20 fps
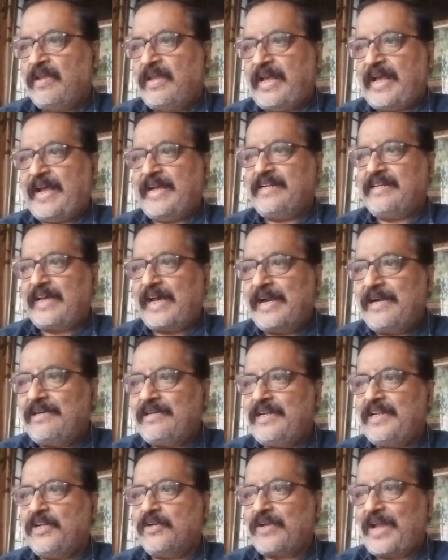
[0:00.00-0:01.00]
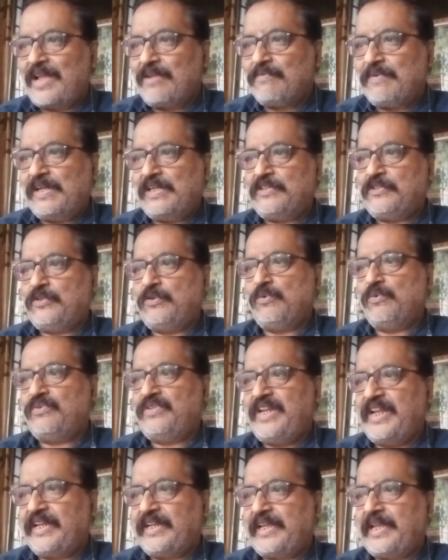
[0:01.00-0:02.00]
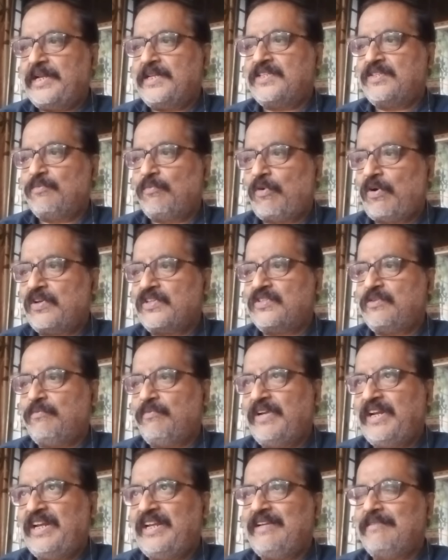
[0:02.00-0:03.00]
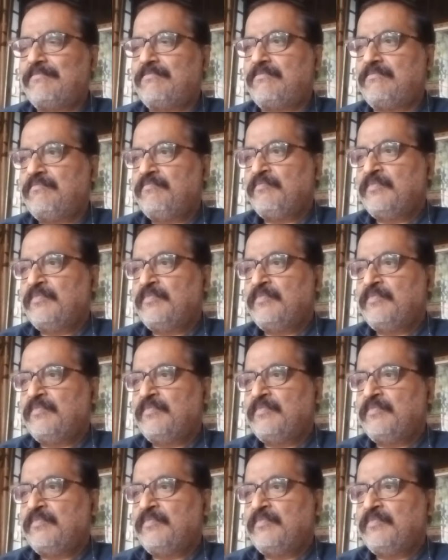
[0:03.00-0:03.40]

An early rival to Dickens was William